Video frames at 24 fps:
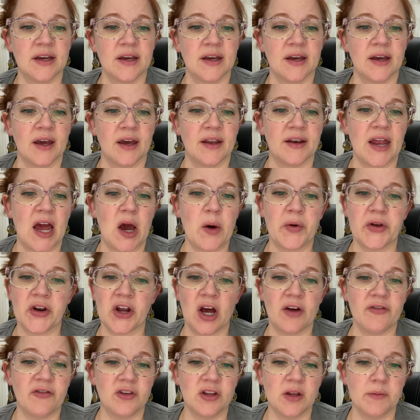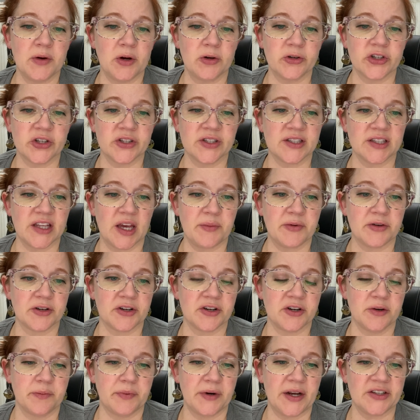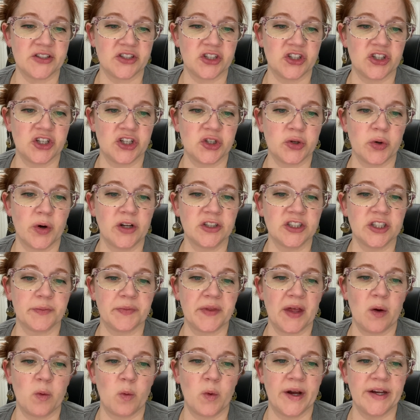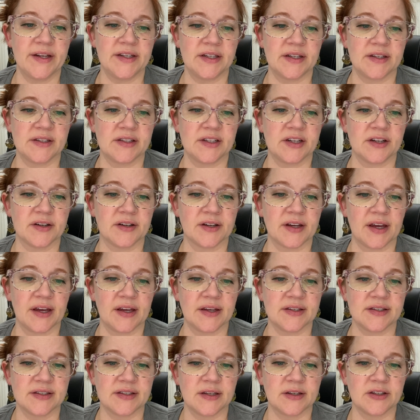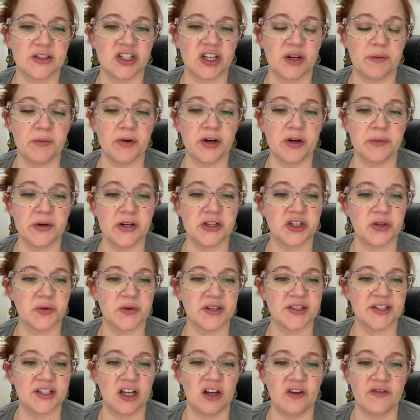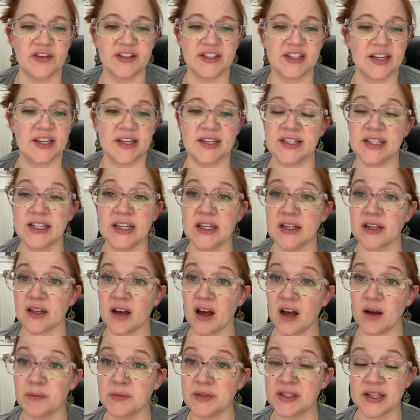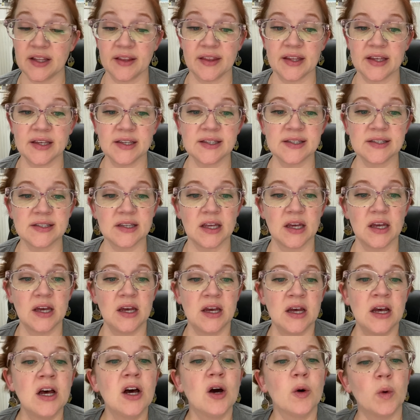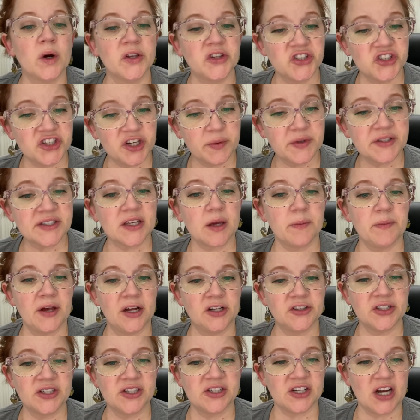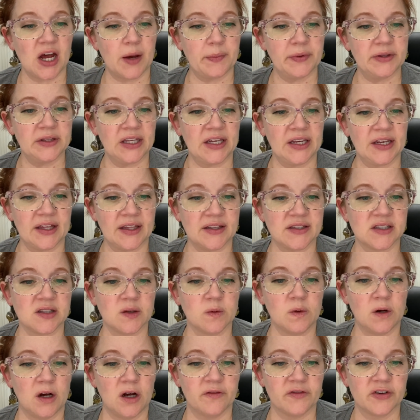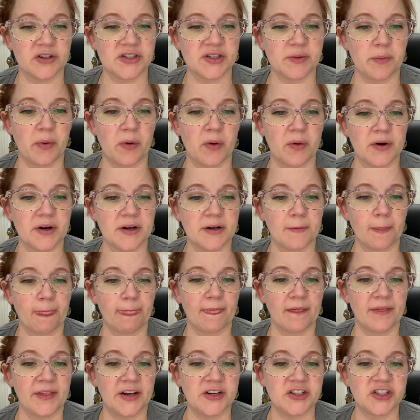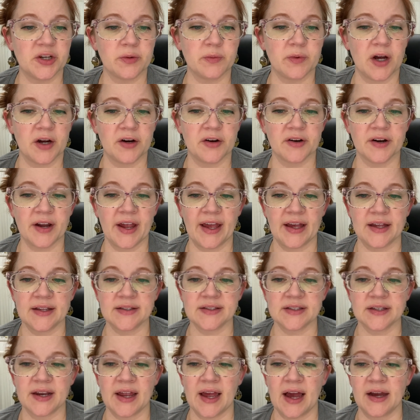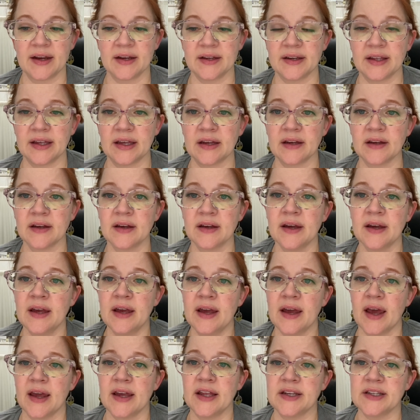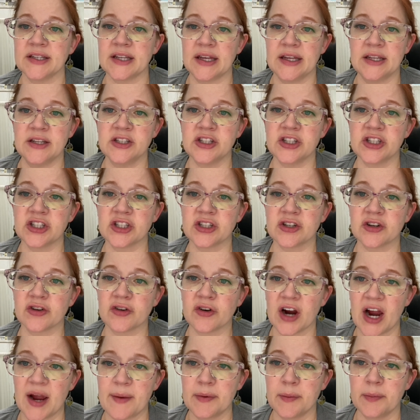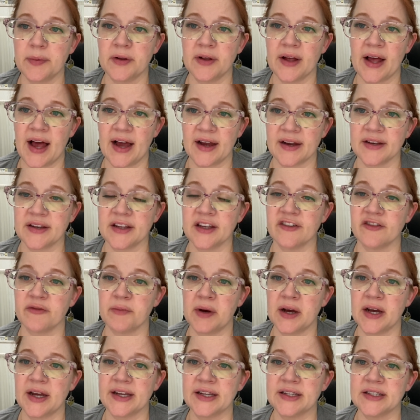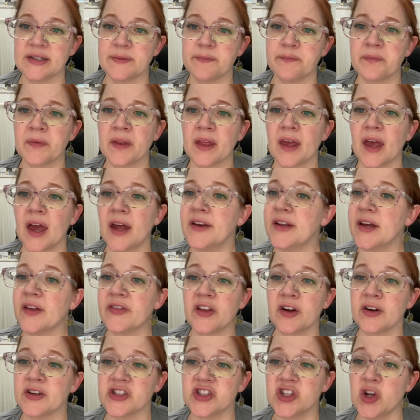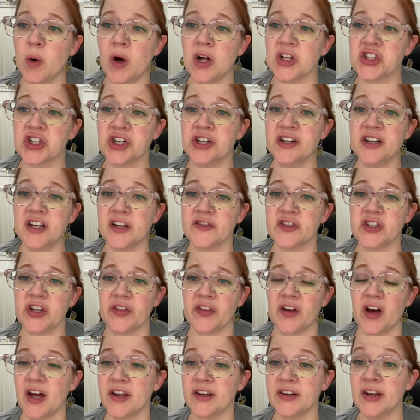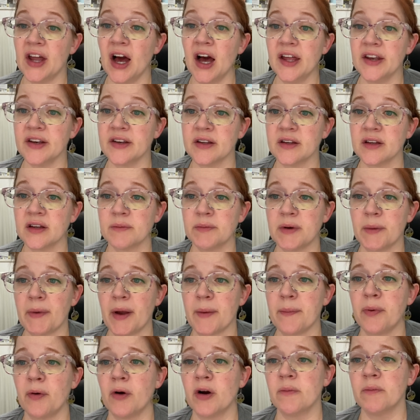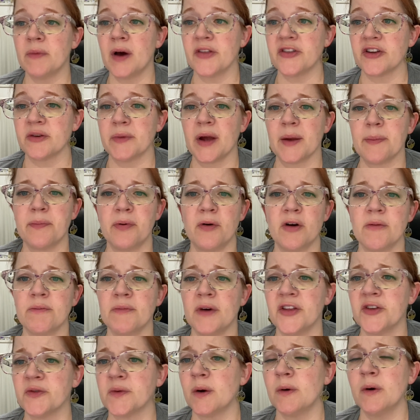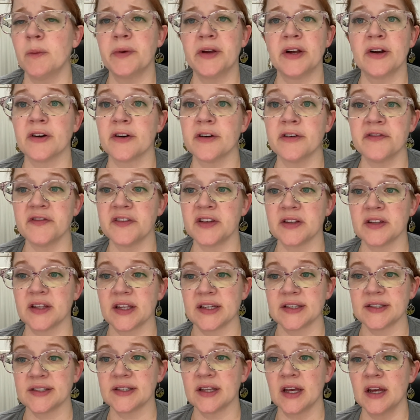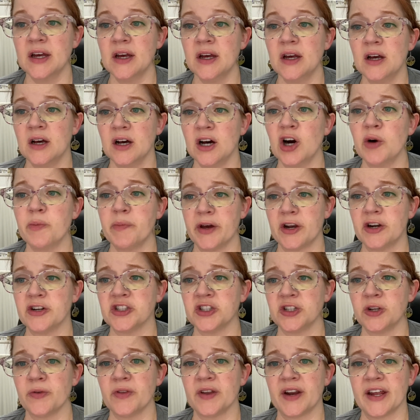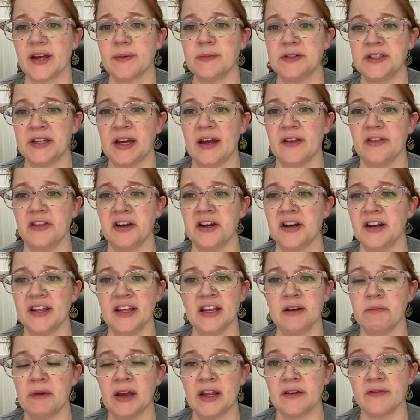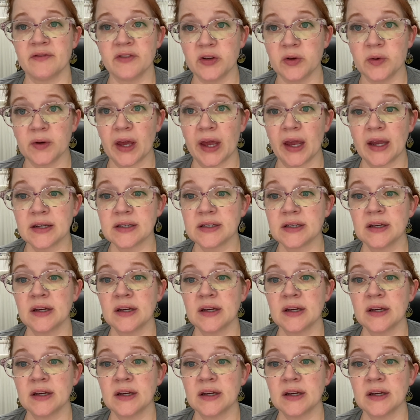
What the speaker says: And now what awful emotions labored in her breast as she toiled up that winding staircase. She murmured to herself, "Is it indeed come to this?" Once she was compelled to stop and lean against the wall for support. Then she wrung her hands in agony, and indescribable agony of mind. "And yet there is no alternative," she thought, "none. But my poor mother, what will be her feelings? Oh, better to know that I am dead than an inmate of Newgate."